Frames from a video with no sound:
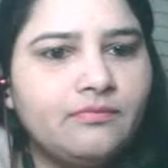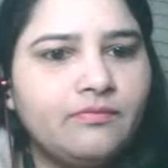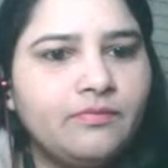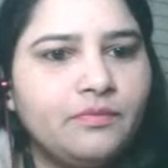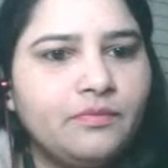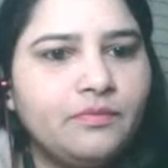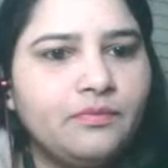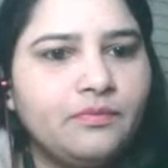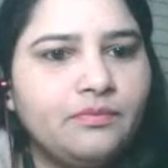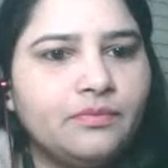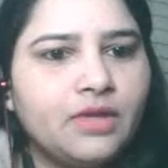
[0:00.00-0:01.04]

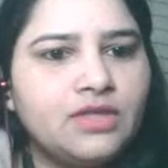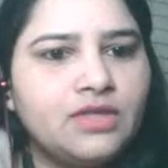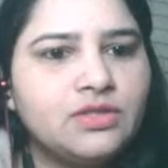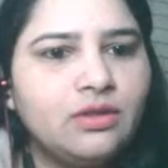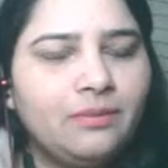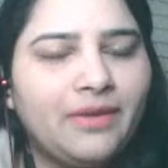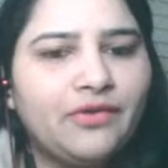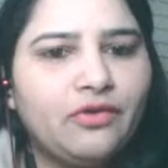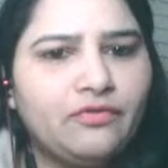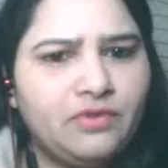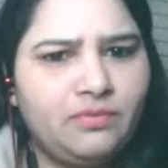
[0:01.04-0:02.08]
It's not matter
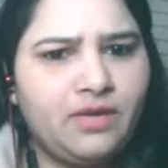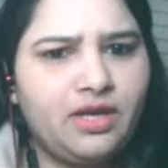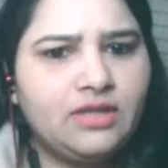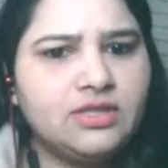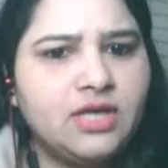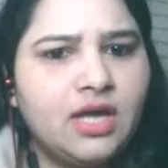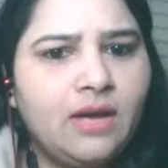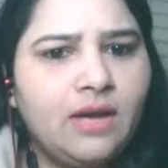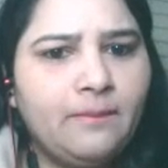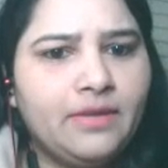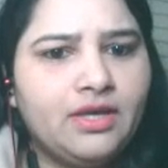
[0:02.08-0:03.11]
of debate
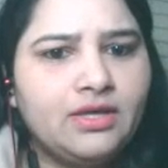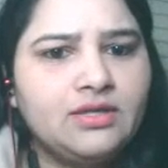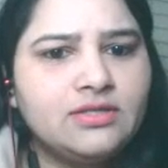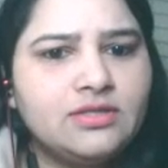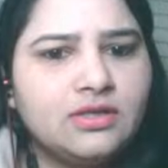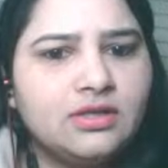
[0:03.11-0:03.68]
because